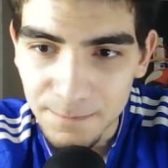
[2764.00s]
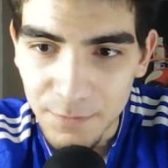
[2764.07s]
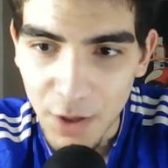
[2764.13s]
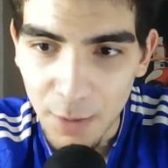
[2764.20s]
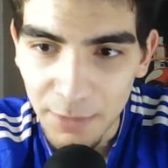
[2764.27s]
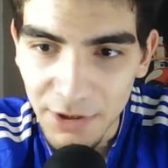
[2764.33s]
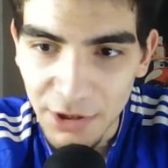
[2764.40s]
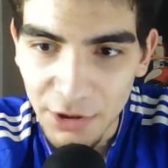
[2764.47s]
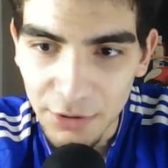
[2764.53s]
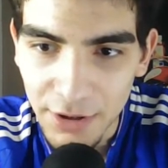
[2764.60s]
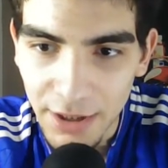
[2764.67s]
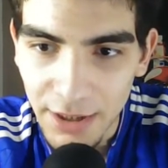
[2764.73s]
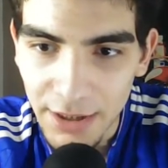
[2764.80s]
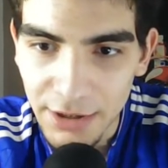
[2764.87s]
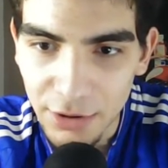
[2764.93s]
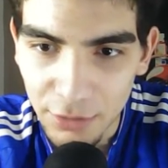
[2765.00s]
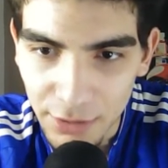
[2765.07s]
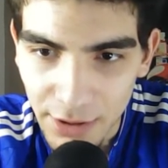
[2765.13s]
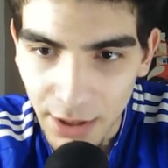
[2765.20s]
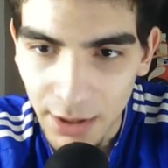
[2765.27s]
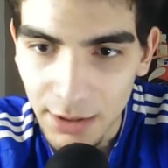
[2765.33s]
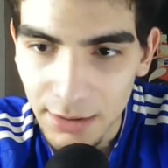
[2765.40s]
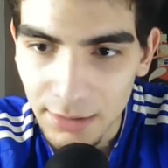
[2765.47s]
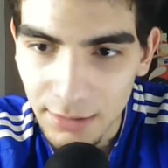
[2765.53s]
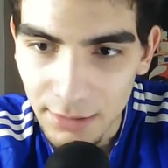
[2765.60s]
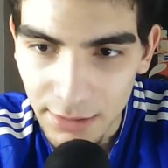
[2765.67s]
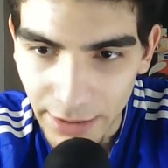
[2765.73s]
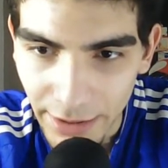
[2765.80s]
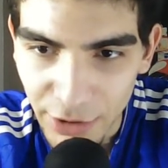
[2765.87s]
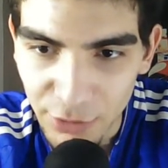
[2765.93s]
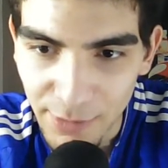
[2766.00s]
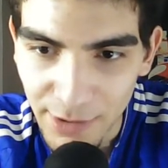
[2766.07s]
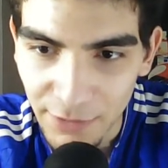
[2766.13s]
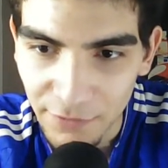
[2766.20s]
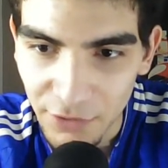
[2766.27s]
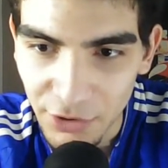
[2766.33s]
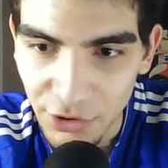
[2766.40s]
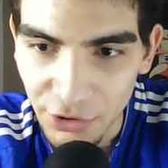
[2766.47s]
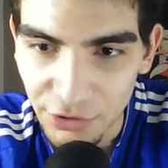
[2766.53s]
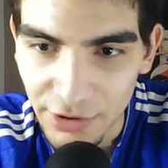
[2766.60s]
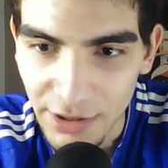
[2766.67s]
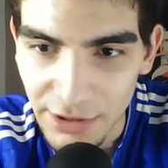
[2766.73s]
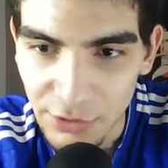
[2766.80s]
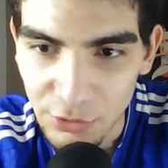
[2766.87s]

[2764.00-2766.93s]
I'm in the UK. Yeah, you man are from the UK.